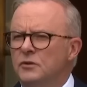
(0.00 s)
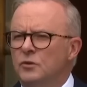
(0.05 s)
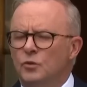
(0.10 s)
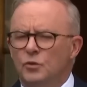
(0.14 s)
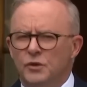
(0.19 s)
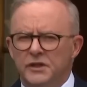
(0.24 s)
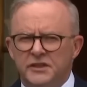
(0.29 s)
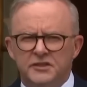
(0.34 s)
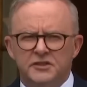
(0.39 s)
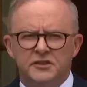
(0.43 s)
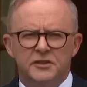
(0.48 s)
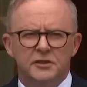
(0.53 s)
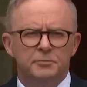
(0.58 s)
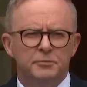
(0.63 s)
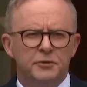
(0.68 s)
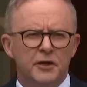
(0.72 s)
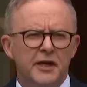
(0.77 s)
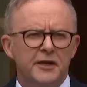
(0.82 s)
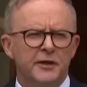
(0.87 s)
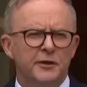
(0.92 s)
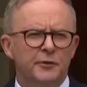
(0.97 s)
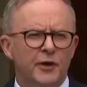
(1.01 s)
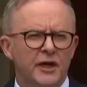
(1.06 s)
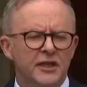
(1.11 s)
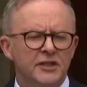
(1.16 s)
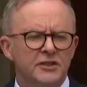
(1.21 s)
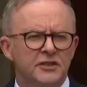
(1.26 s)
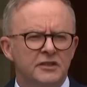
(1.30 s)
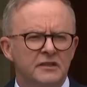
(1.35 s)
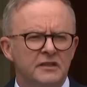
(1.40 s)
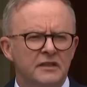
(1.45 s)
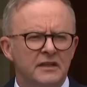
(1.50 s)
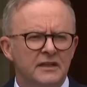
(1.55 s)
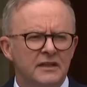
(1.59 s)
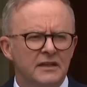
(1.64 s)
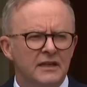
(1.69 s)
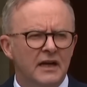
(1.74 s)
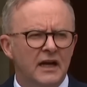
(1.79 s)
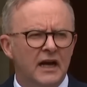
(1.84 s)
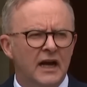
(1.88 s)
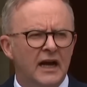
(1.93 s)
with superannuation
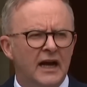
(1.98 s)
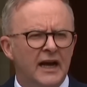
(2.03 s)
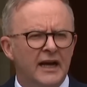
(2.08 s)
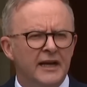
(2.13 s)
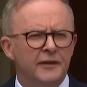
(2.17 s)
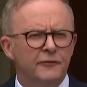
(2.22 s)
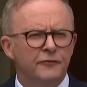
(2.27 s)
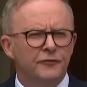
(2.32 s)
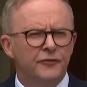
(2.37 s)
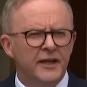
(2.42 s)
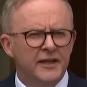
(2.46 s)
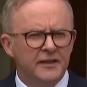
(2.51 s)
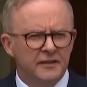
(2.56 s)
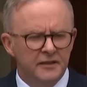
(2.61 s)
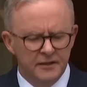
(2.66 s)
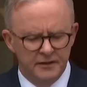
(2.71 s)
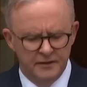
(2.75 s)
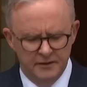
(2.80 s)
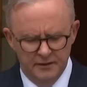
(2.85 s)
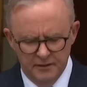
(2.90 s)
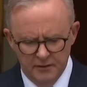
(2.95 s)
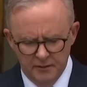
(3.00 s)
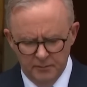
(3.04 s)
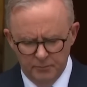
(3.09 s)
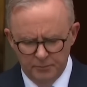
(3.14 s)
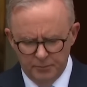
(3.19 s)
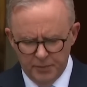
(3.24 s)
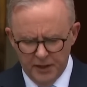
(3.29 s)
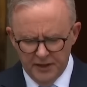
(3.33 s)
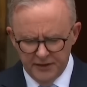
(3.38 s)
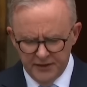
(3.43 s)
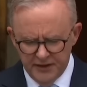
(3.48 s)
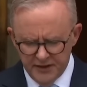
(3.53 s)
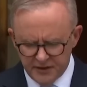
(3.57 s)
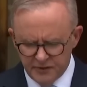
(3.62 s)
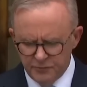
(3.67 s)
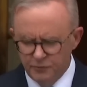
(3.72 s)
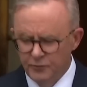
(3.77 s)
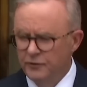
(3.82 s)
are unaffected by this